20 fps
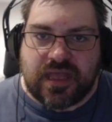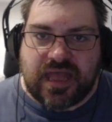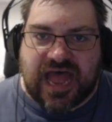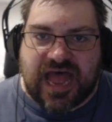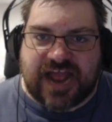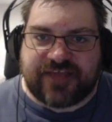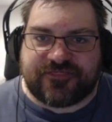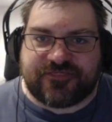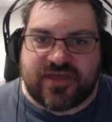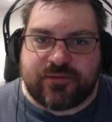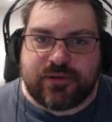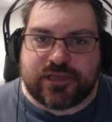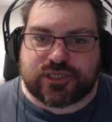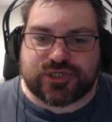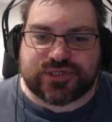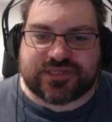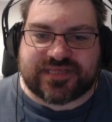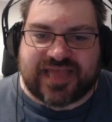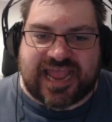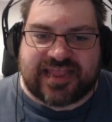I think we
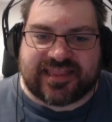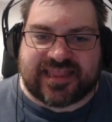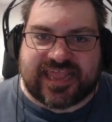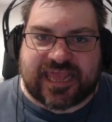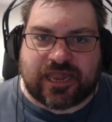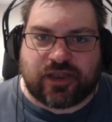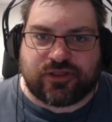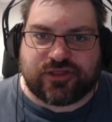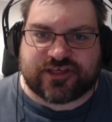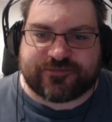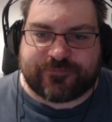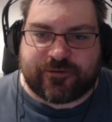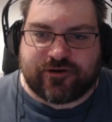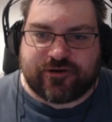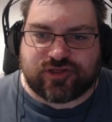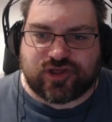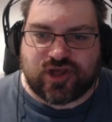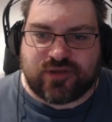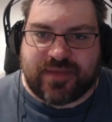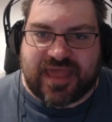just take the kill on the Spirit
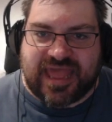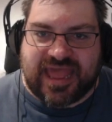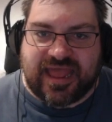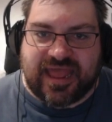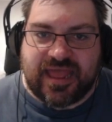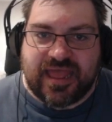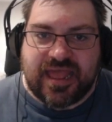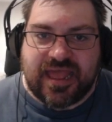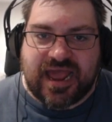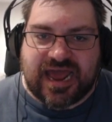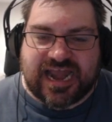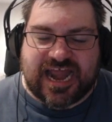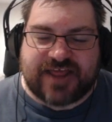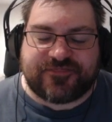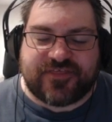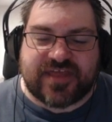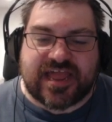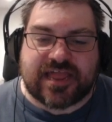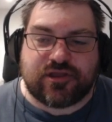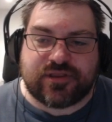Tomb here, and I
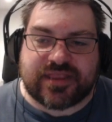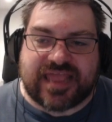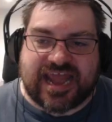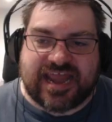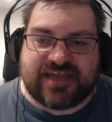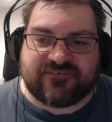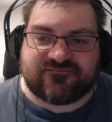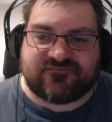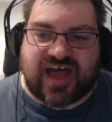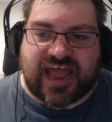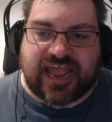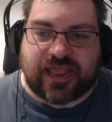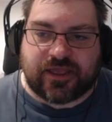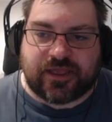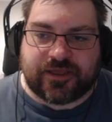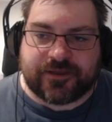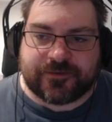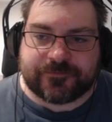think I could get it via...